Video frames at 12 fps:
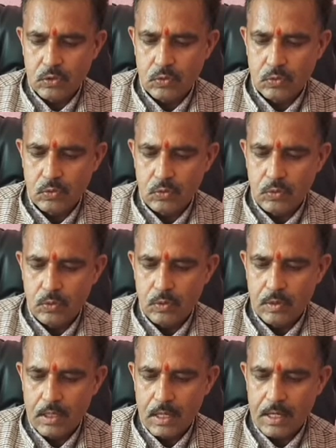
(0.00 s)

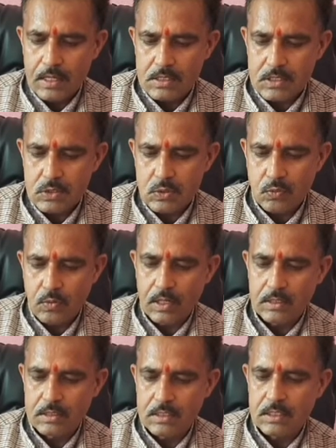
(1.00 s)

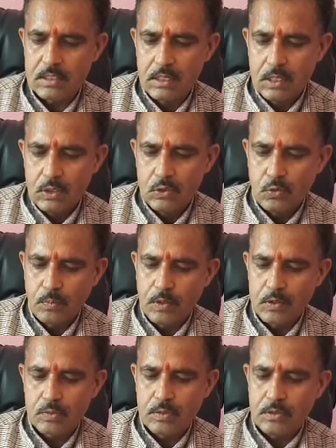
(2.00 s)
2s1. See, 2
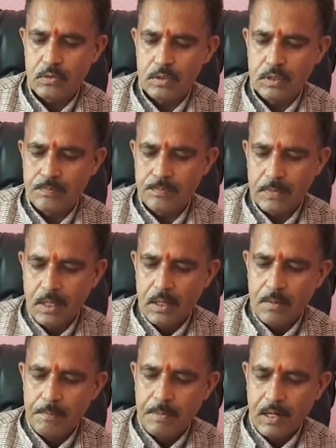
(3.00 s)
plus 1, 3.
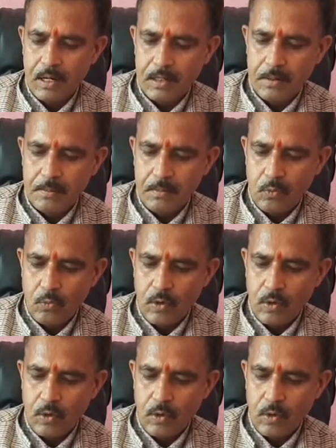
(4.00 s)
Beryllium